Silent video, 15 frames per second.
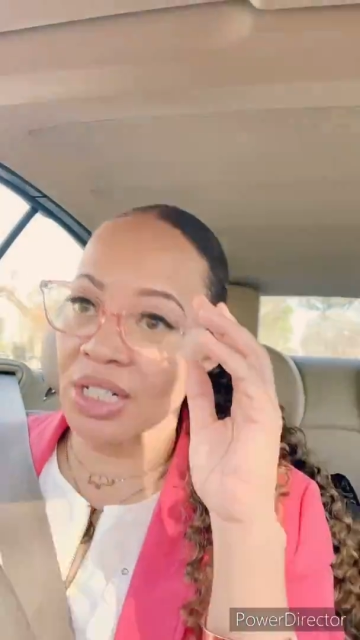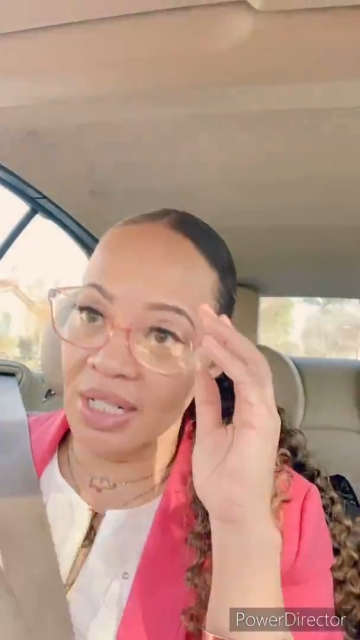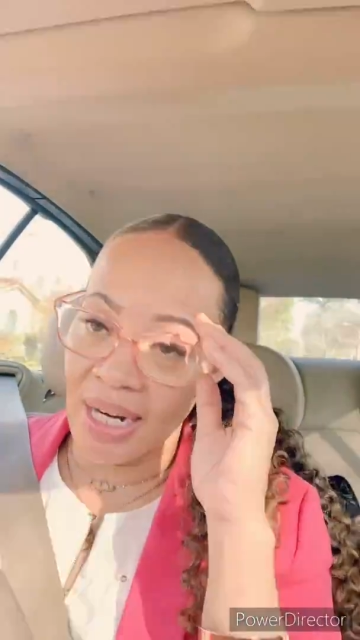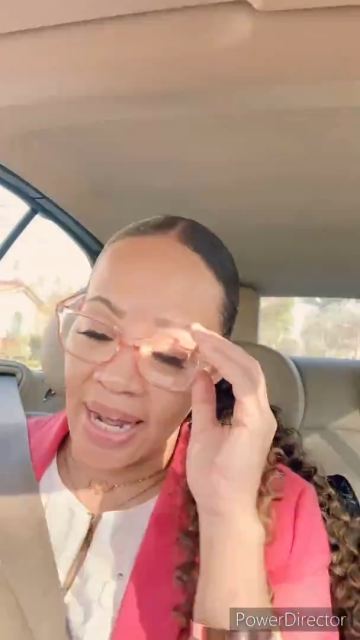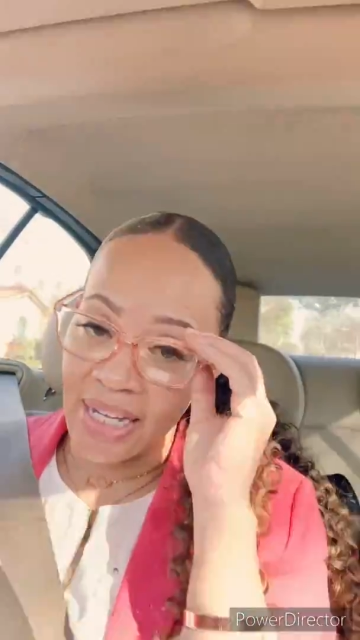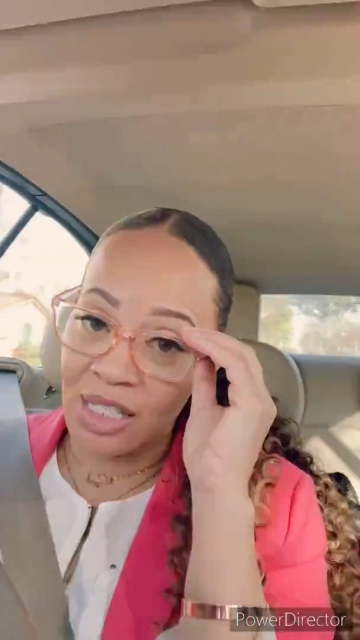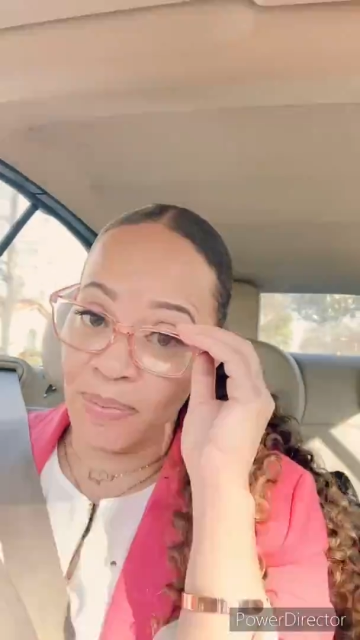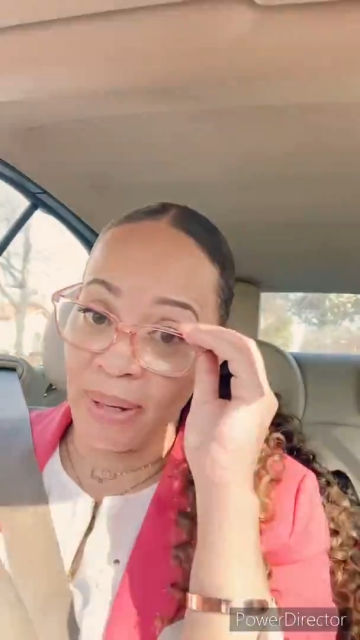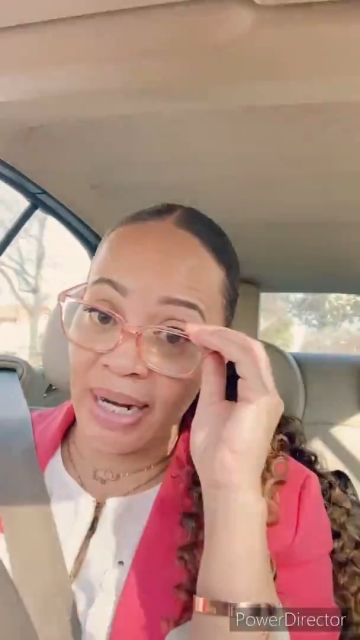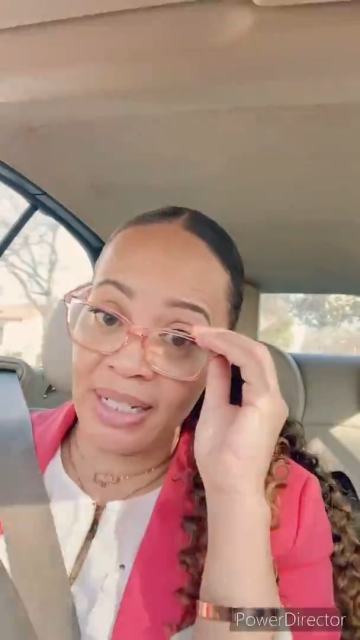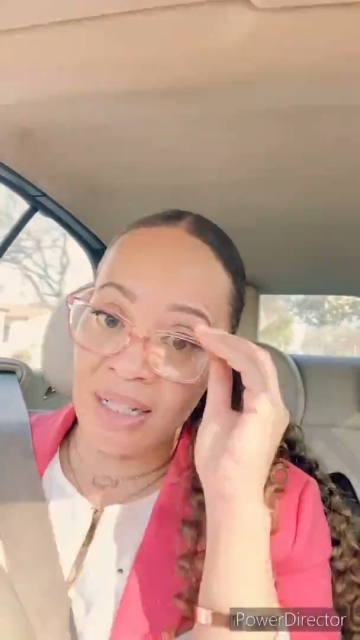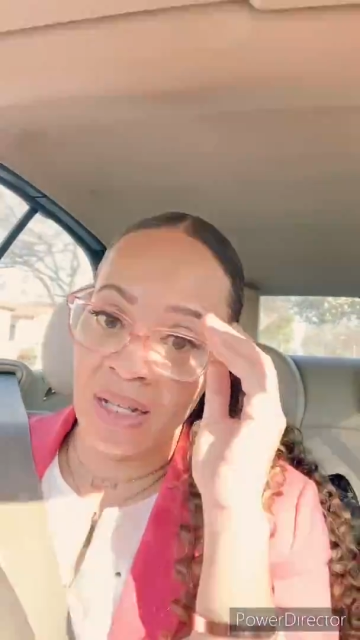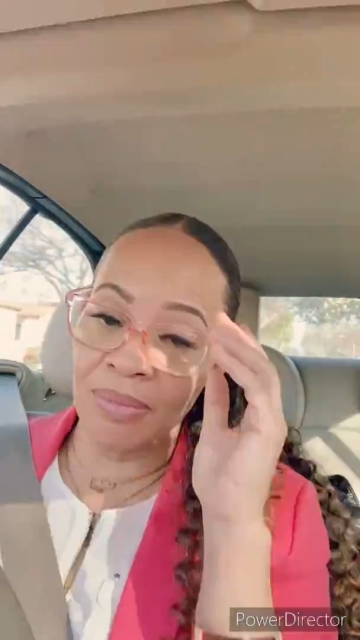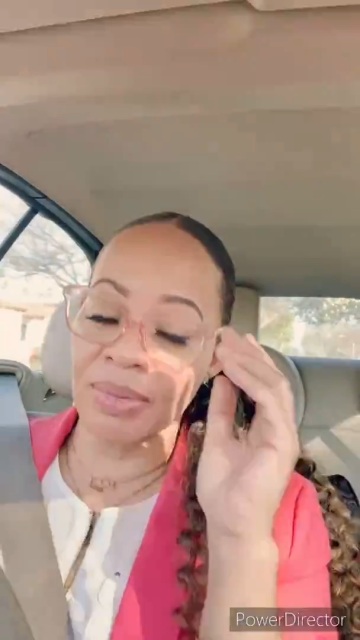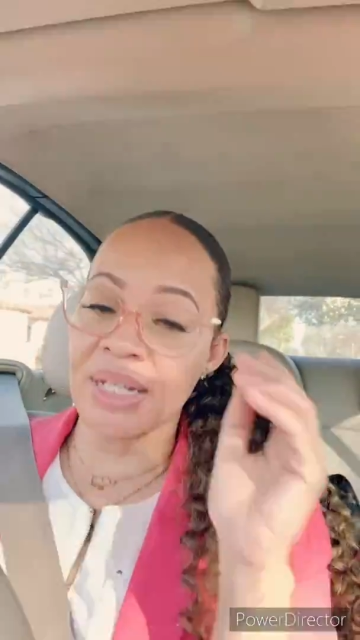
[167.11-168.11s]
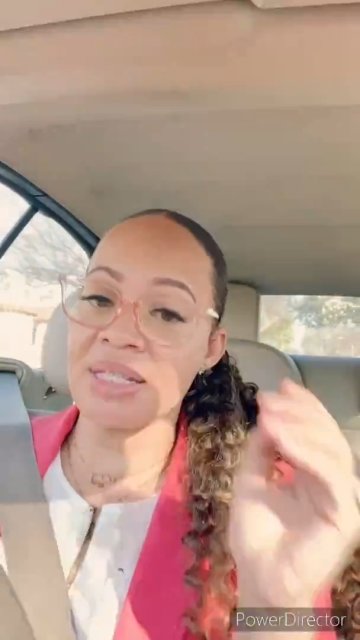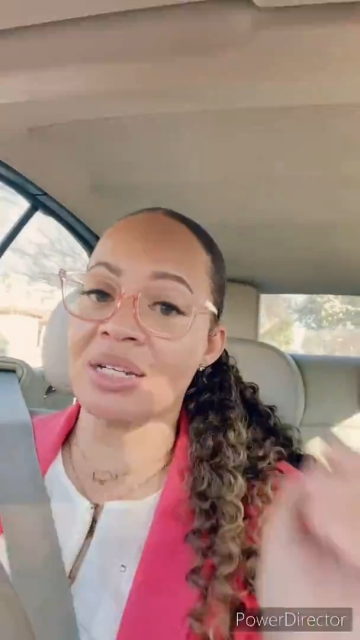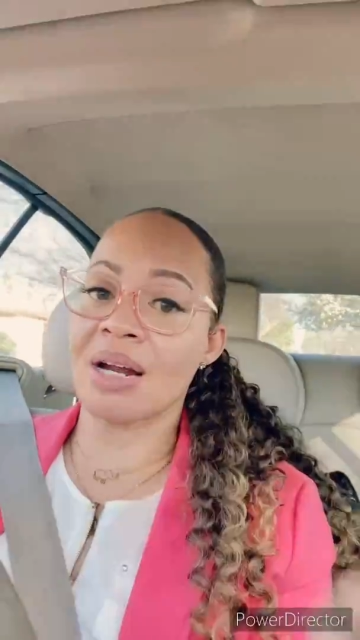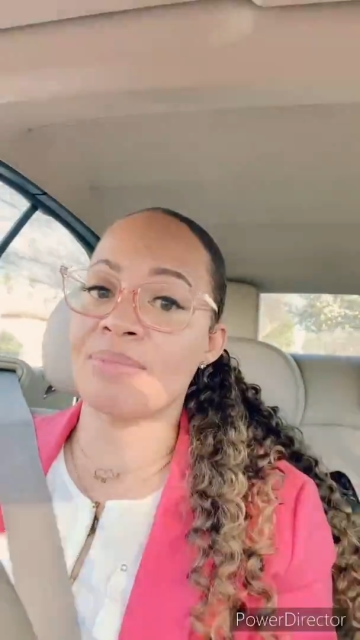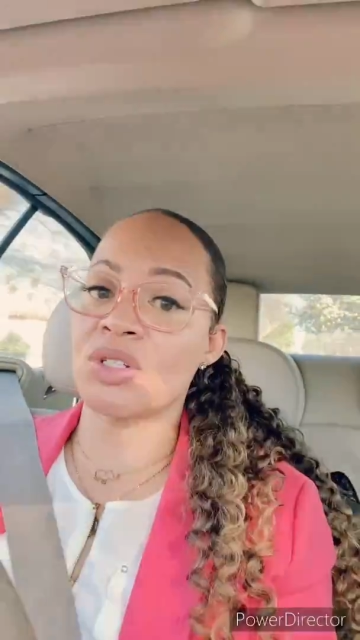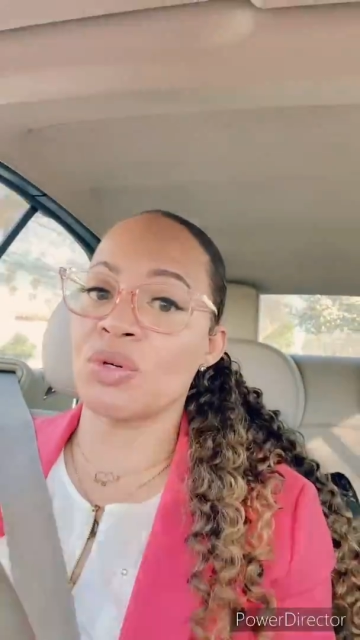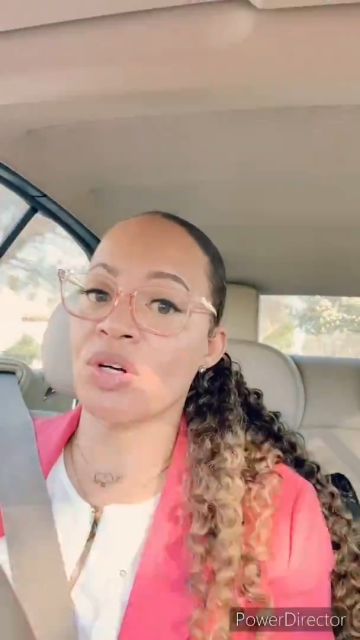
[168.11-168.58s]
and I explained to them, listen,
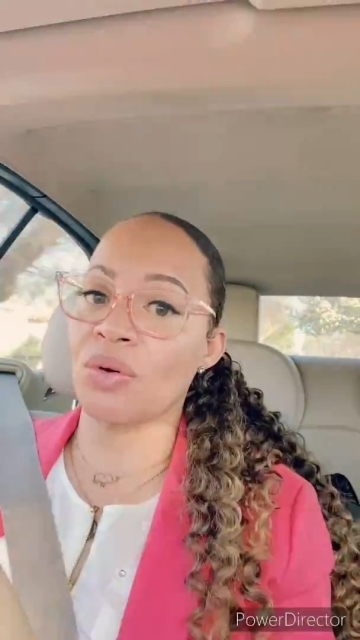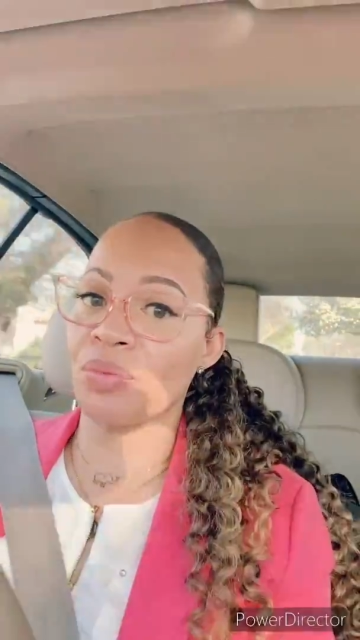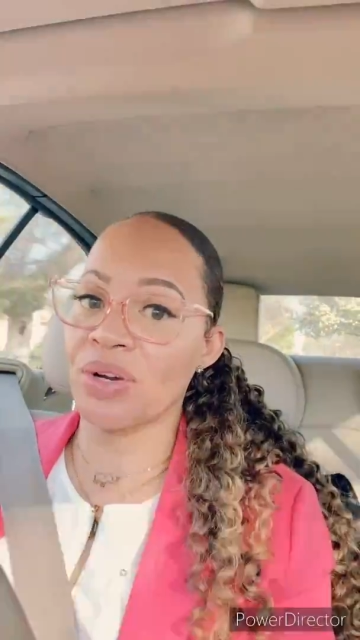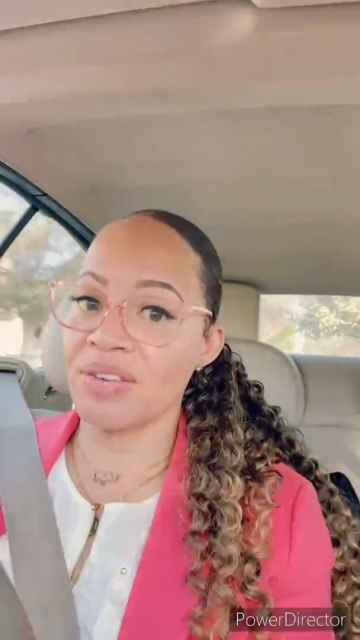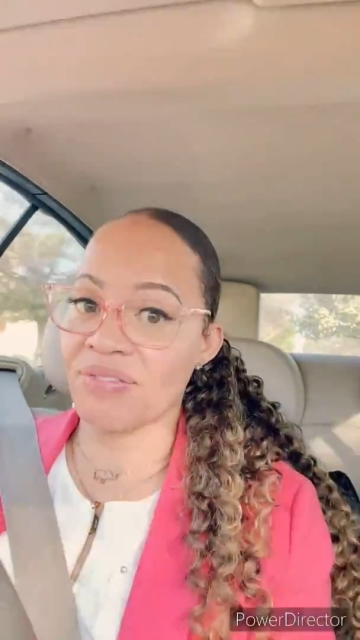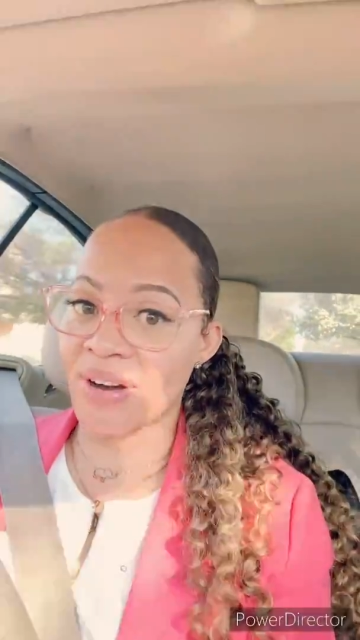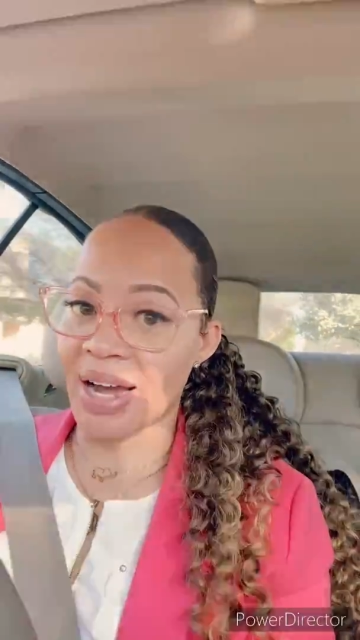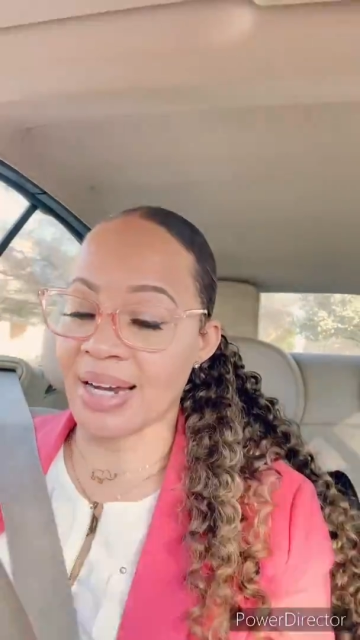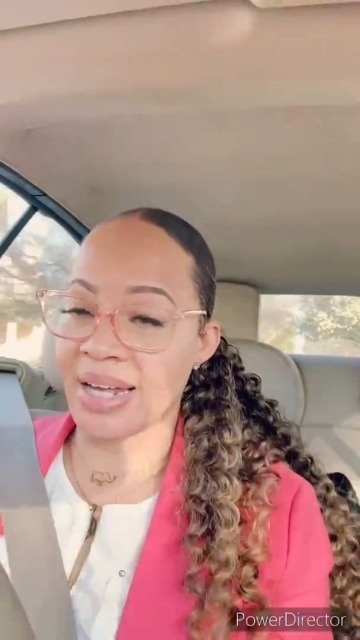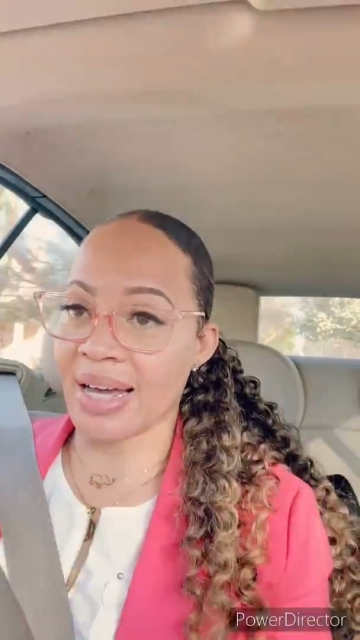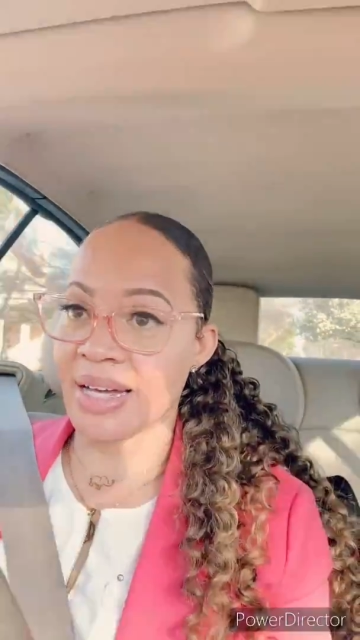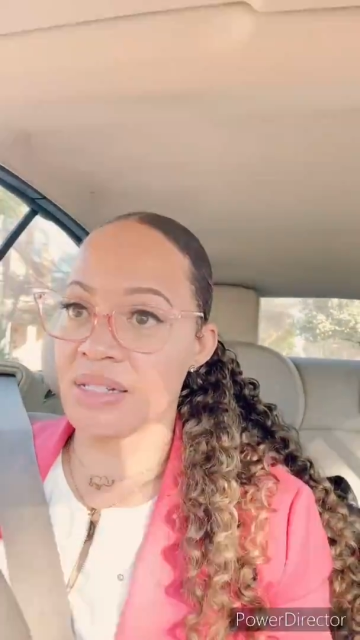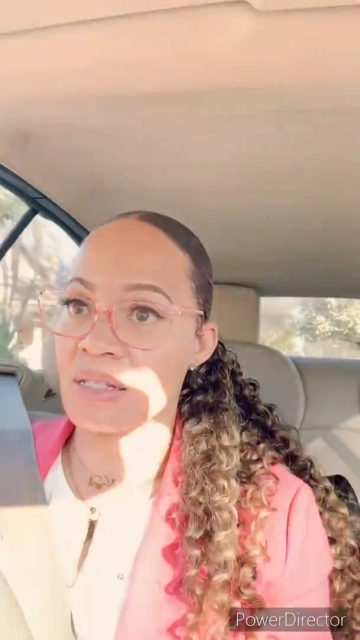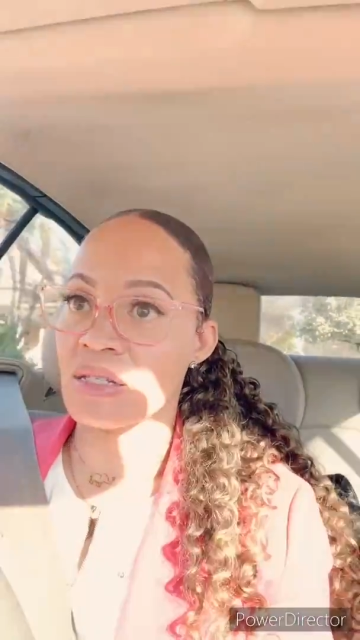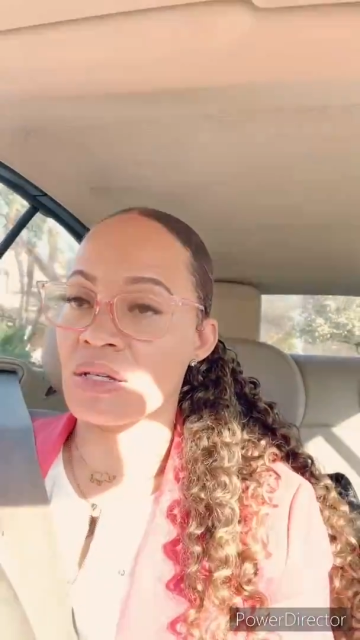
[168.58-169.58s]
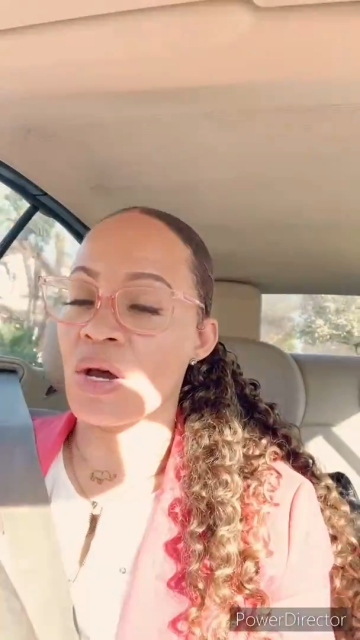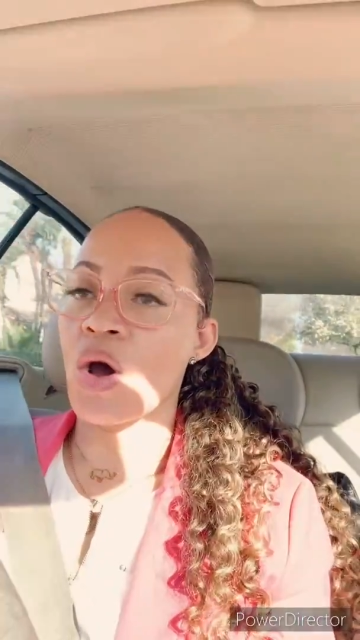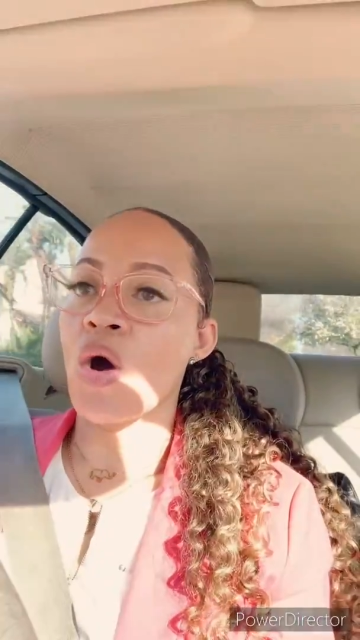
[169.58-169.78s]
I'm doing a refinance